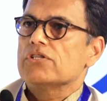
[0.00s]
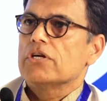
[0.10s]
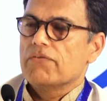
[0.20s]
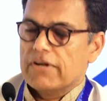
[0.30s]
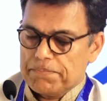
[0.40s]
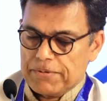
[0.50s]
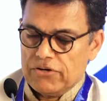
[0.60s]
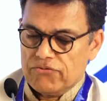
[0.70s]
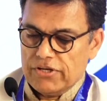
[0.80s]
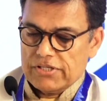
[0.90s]
developed
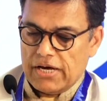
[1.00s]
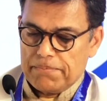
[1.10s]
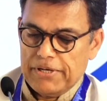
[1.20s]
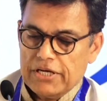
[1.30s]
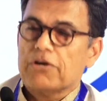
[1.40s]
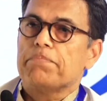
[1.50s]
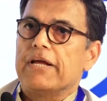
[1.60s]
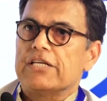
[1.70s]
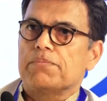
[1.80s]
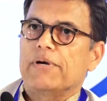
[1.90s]
countries are being
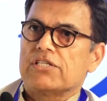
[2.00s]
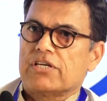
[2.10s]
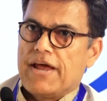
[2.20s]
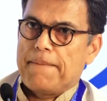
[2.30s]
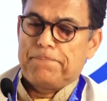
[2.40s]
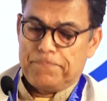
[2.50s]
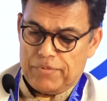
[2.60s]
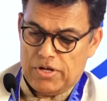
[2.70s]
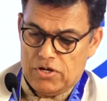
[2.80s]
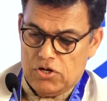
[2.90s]
replaced by scrap.
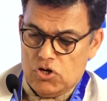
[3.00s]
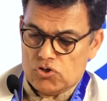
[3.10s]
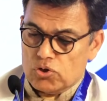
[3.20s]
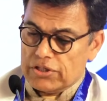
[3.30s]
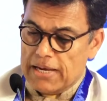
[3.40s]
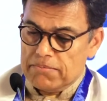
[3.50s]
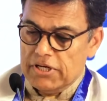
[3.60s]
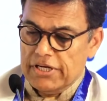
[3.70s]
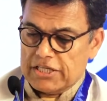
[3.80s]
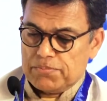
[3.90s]
So
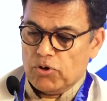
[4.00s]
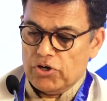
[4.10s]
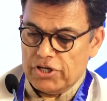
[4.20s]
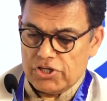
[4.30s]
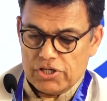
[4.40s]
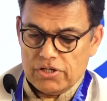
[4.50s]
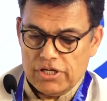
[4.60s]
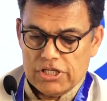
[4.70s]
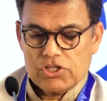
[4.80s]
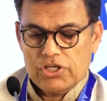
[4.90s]
timely exploitation
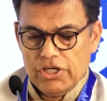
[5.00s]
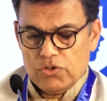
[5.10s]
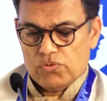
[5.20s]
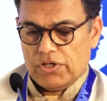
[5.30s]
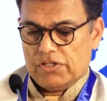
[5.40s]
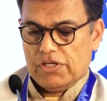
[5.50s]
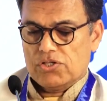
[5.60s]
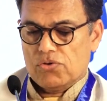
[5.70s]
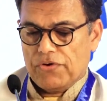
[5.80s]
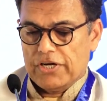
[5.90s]
is key to
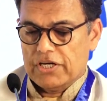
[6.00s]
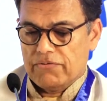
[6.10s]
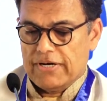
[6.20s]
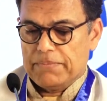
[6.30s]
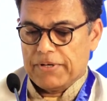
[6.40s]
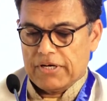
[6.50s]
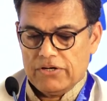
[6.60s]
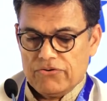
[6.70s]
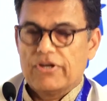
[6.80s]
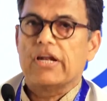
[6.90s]
success of any developing
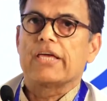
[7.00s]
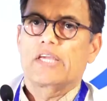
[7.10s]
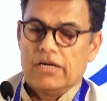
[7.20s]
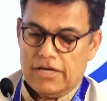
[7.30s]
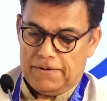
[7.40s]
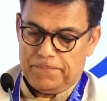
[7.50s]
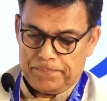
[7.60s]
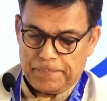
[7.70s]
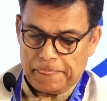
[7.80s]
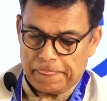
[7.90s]
country like India.
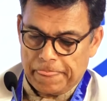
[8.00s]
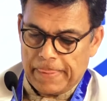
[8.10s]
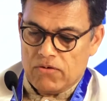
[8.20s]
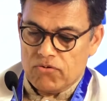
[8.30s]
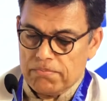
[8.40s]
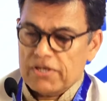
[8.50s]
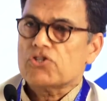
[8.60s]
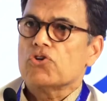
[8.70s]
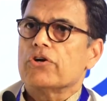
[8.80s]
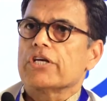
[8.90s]
We
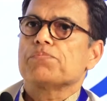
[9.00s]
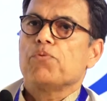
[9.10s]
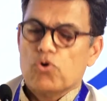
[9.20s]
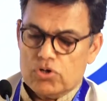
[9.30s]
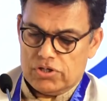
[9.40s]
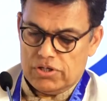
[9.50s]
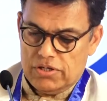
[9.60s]
must not export